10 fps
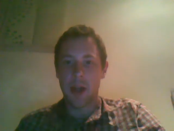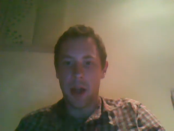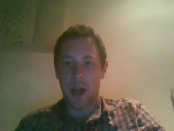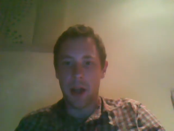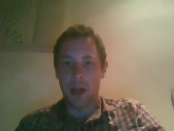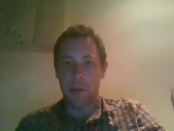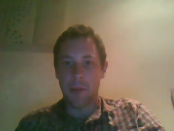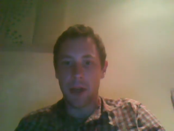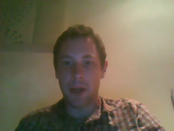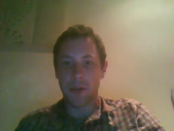
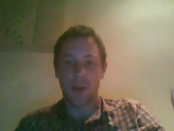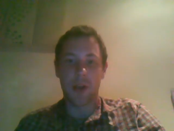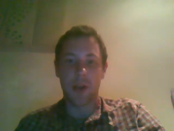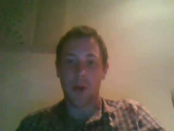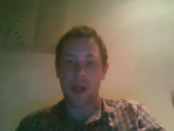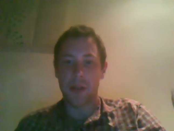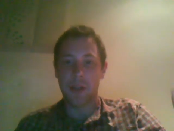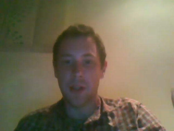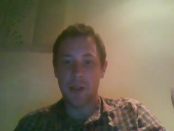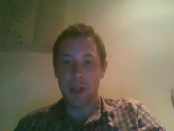And so
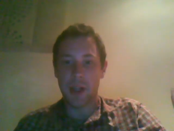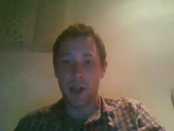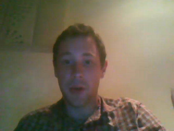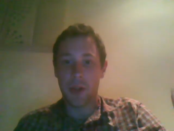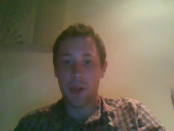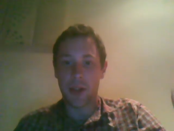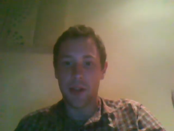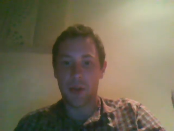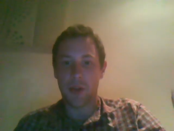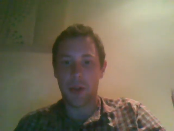in this video I'd
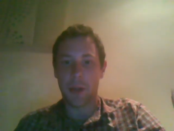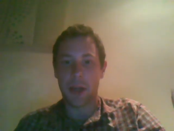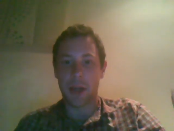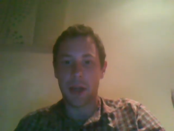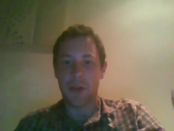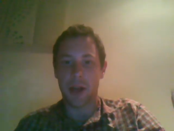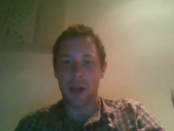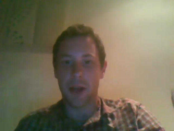like to talk about